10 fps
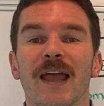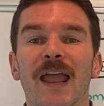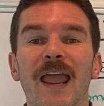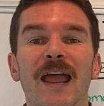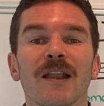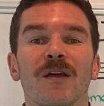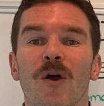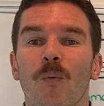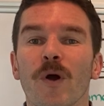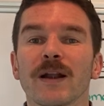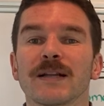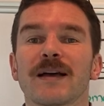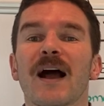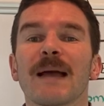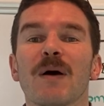And we're going to
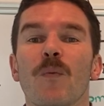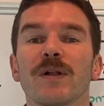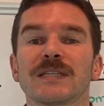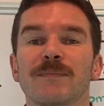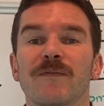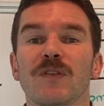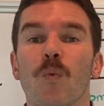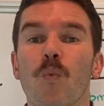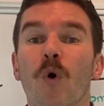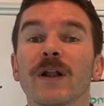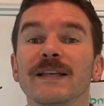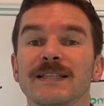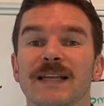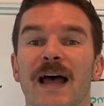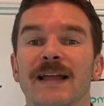talk about what some of the warning
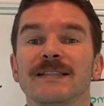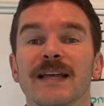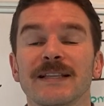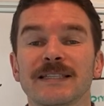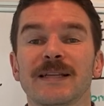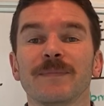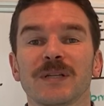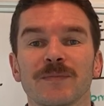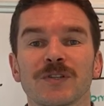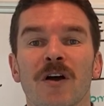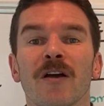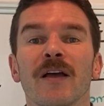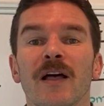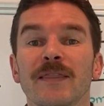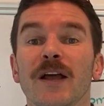signs and symptoms are
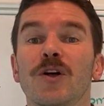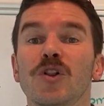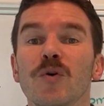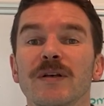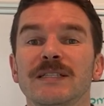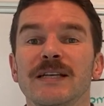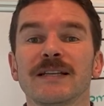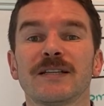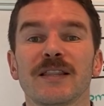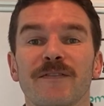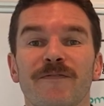that clue us into the